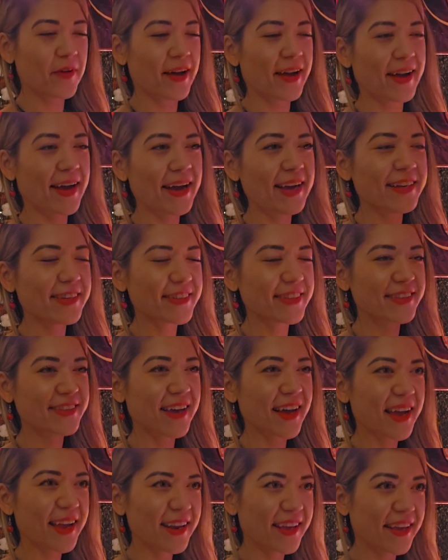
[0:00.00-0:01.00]
but I
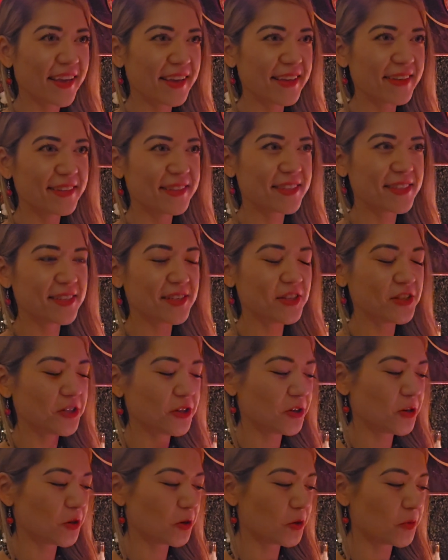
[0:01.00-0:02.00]
decided to
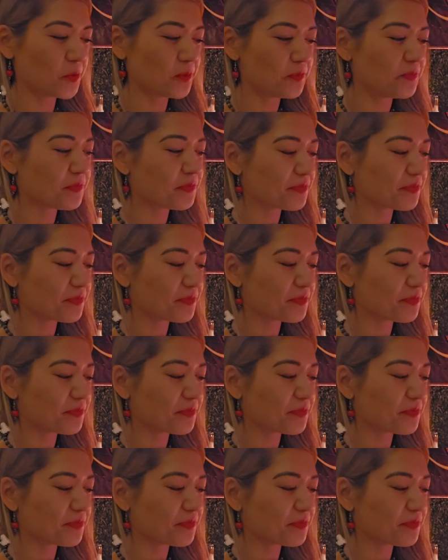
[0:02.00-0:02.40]
do